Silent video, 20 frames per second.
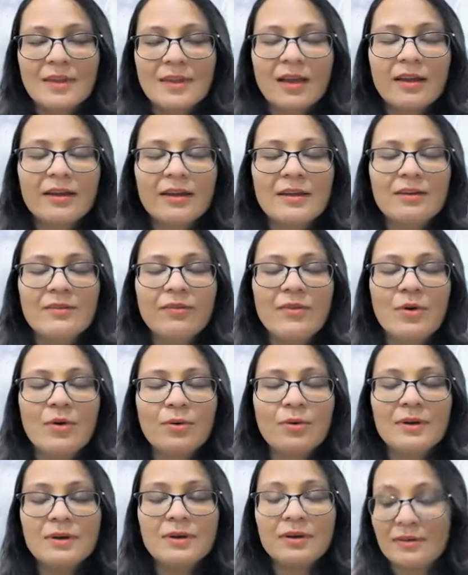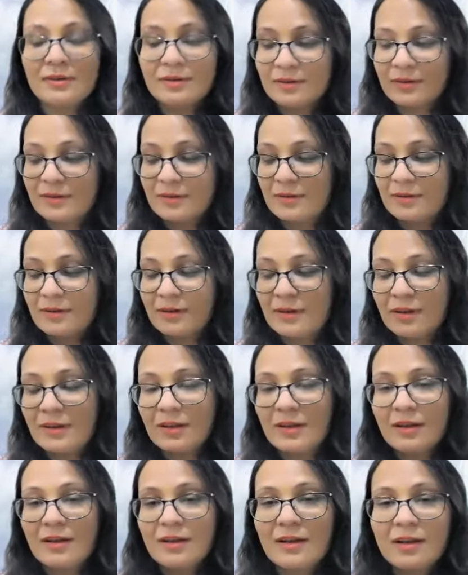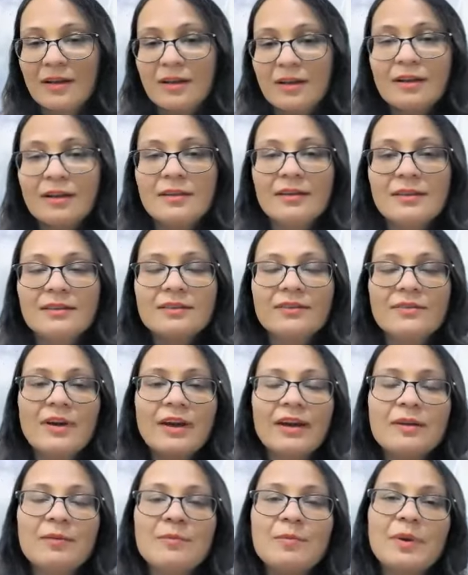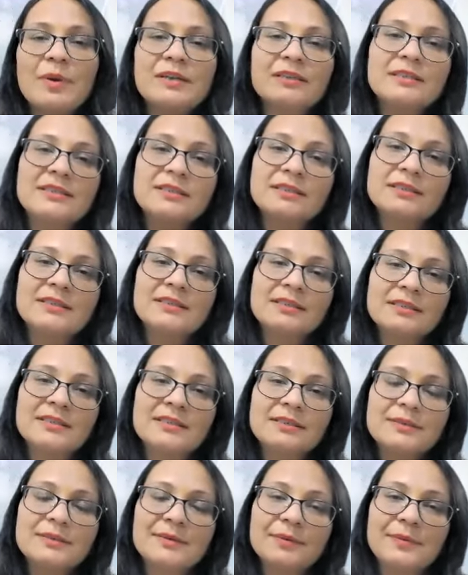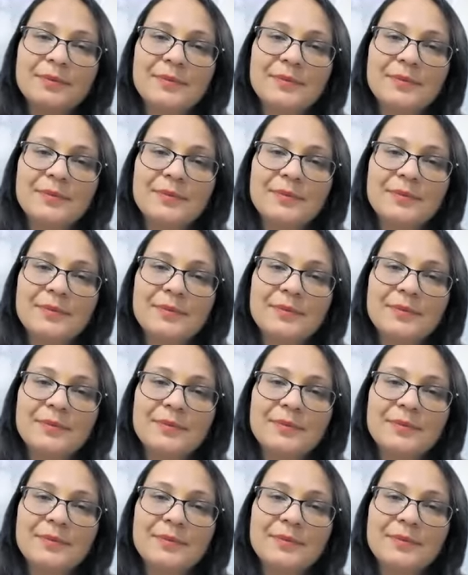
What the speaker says: I invoke the divine presence